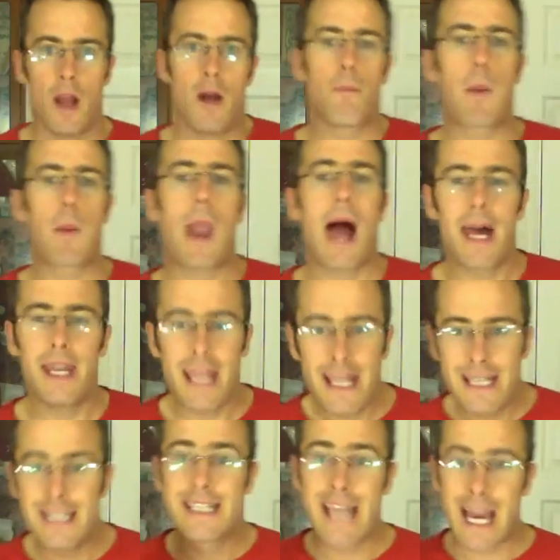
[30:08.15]
Plan in
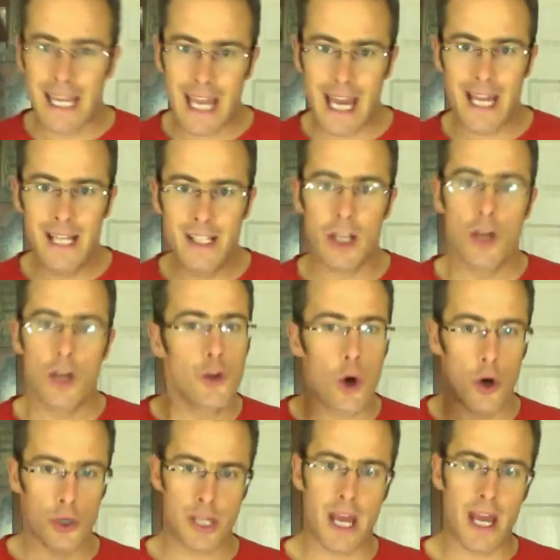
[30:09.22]
decades, not
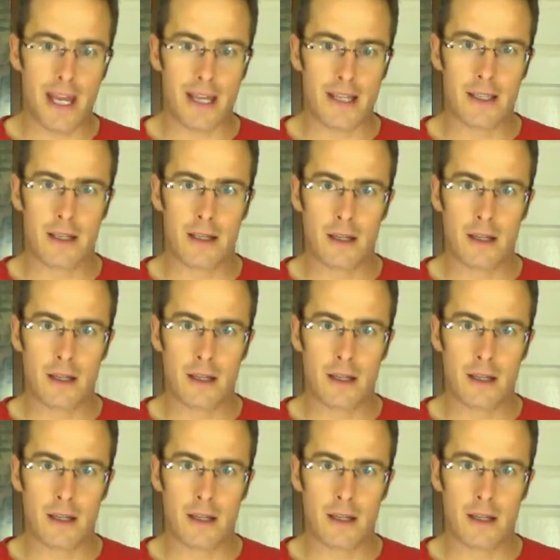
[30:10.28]
days.